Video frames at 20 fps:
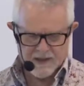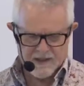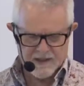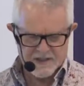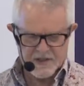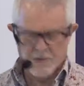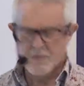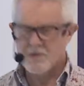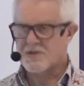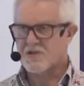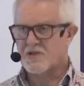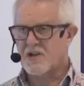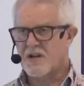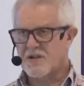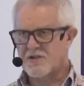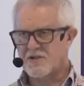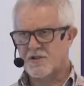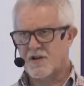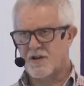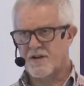So we'll
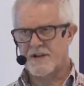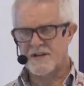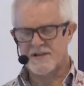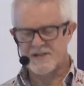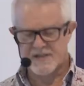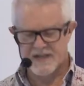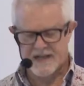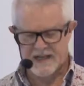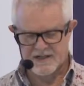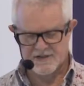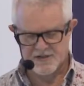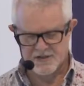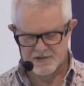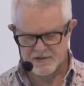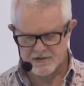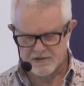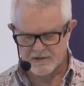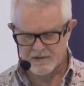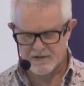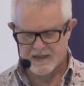touch on
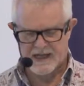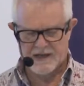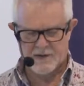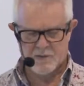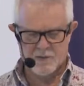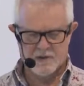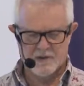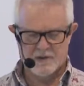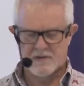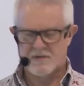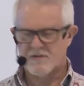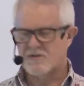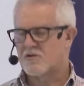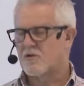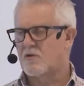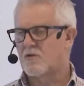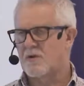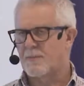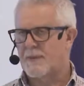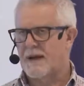international, and we'll
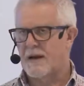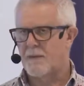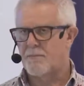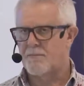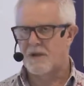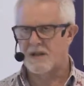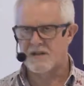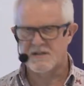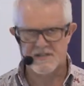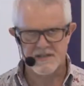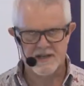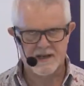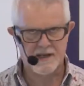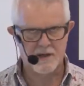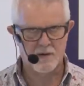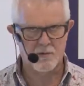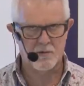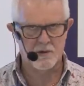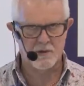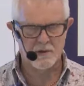talk about
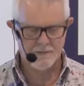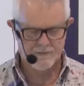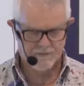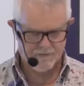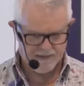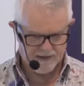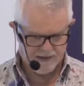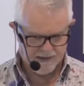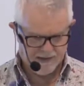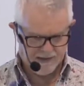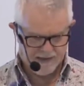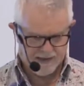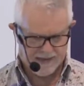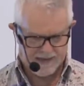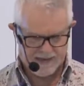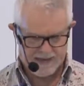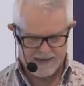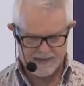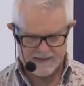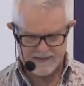multilingual,
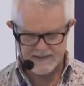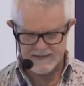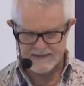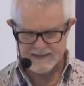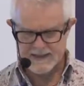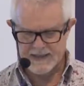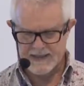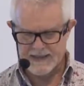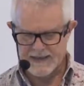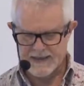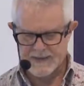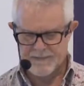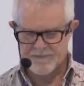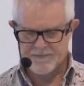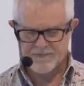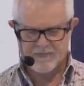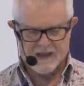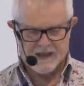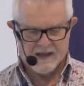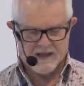and
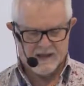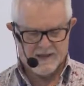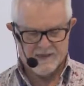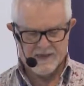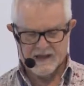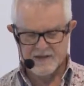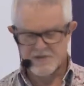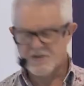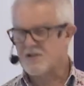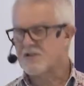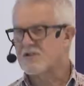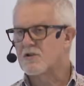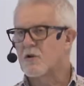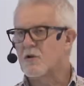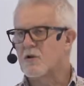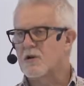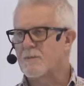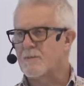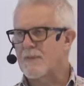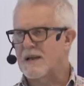then just
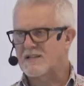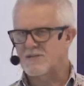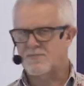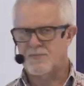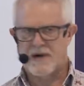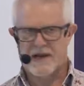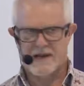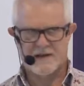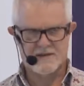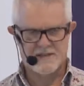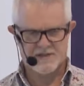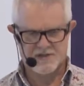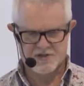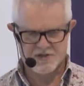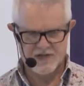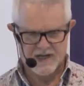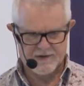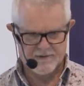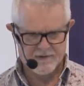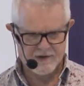look at best practice
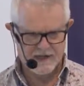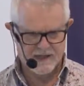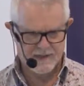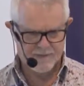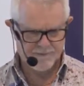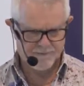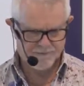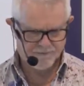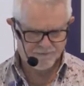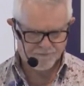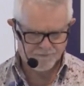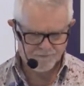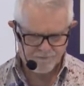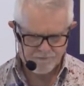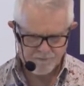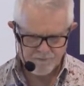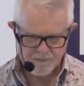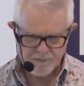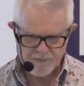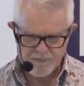generally.
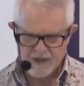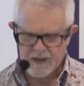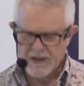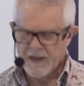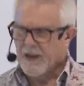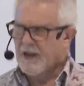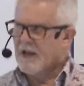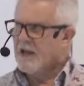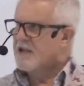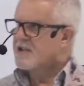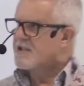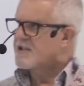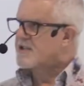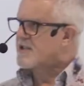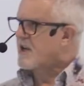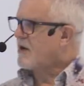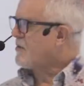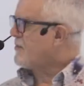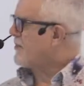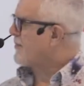
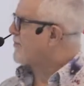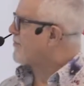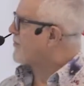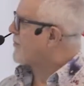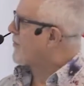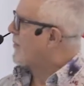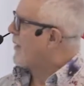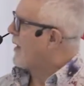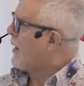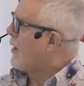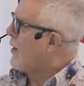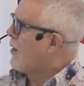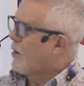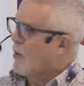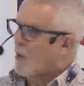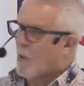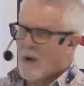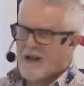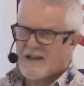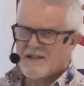So
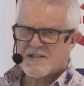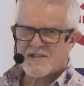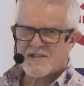when